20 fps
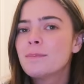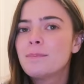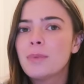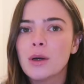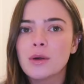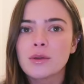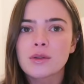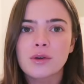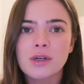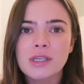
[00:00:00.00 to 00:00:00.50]

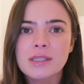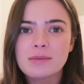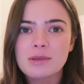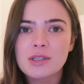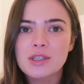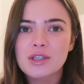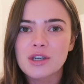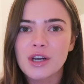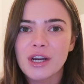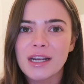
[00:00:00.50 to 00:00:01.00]
Both
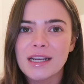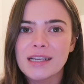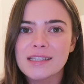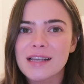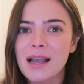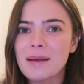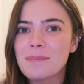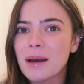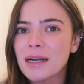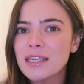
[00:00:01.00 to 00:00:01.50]
Christmas trees.
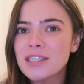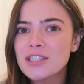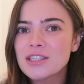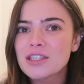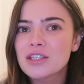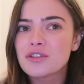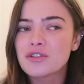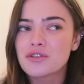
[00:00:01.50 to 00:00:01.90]
I managed to